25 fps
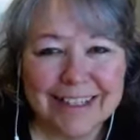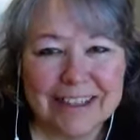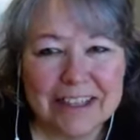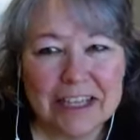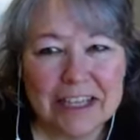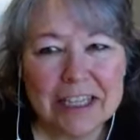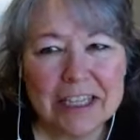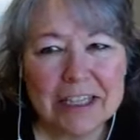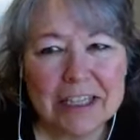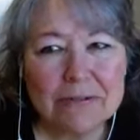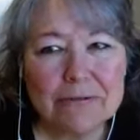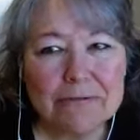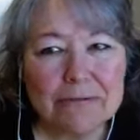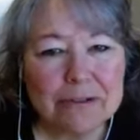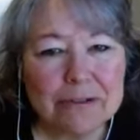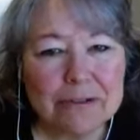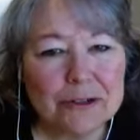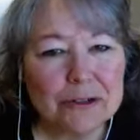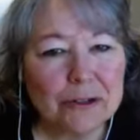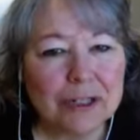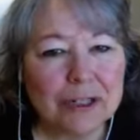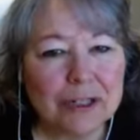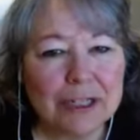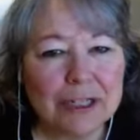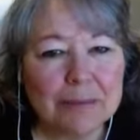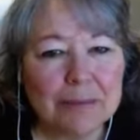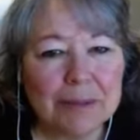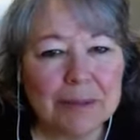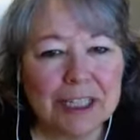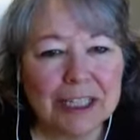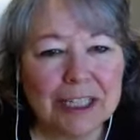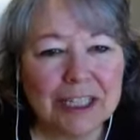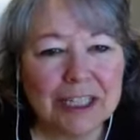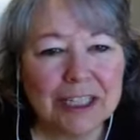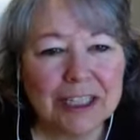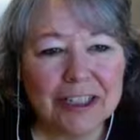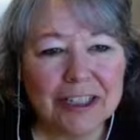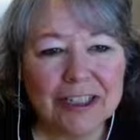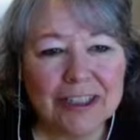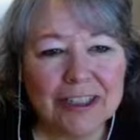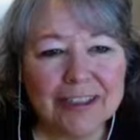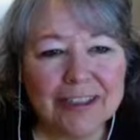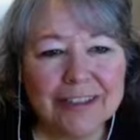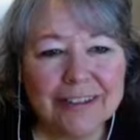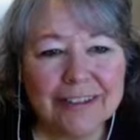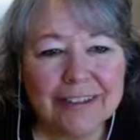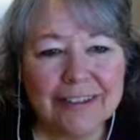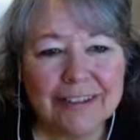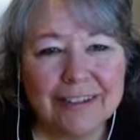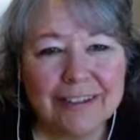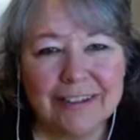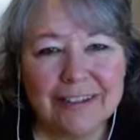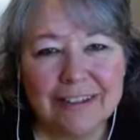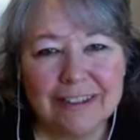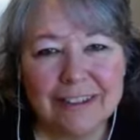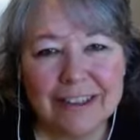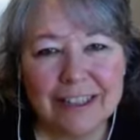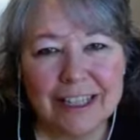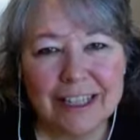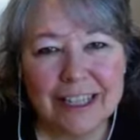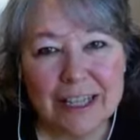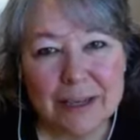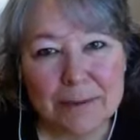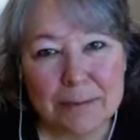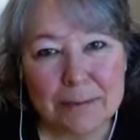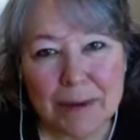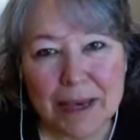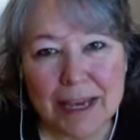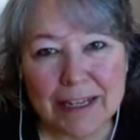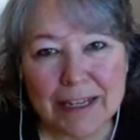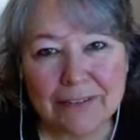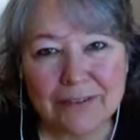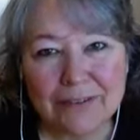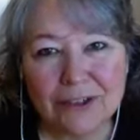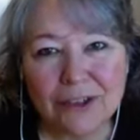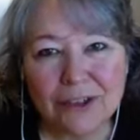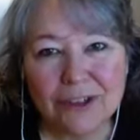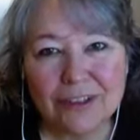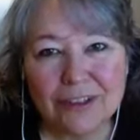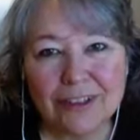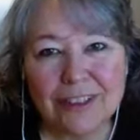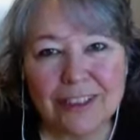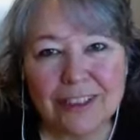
Thank you for joining me here on the Impactful